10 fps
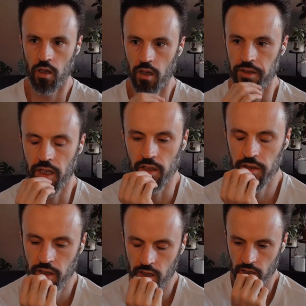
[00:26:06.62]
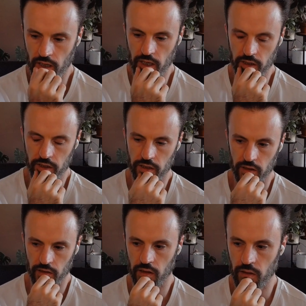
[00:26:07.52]
It does. And
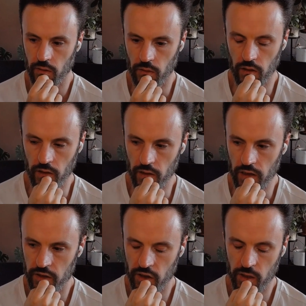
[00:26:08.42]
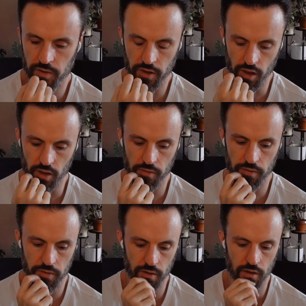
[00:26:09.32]
in terms of
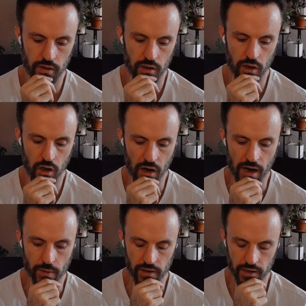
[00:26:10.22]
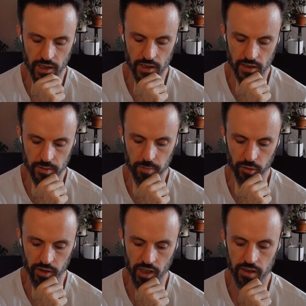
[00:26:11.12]
hiring then and
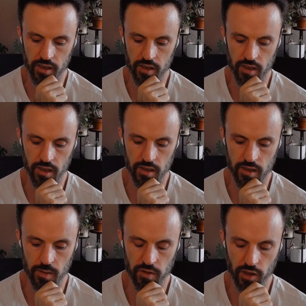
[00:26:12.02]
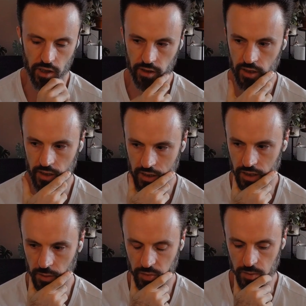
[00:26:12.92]
building out these data teams, hiring these
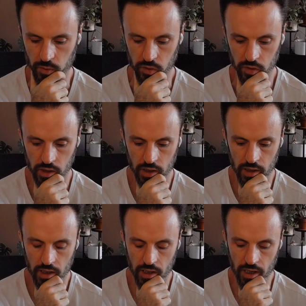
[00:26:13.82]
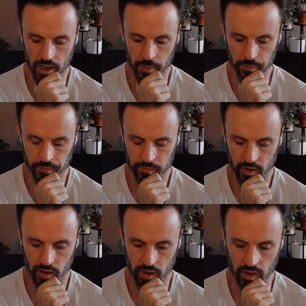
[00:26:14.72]
data people,
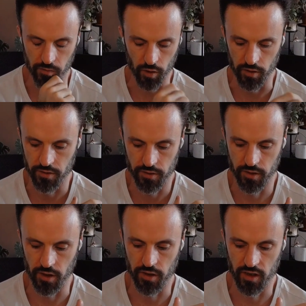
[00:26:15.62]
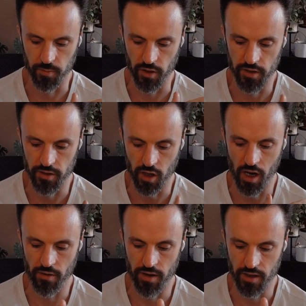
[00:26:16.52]
you've got such experience in
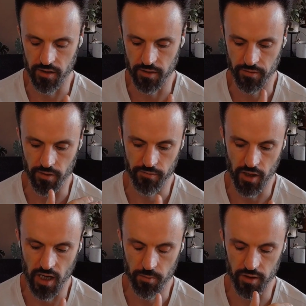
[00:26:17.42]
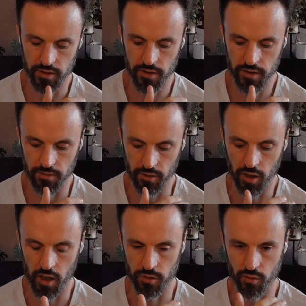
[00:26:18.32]
hiring in different environments, different
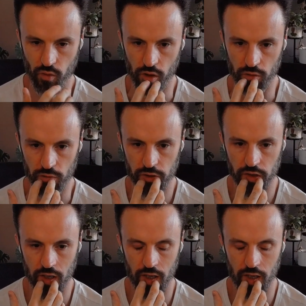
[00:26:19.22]
kinds of roles.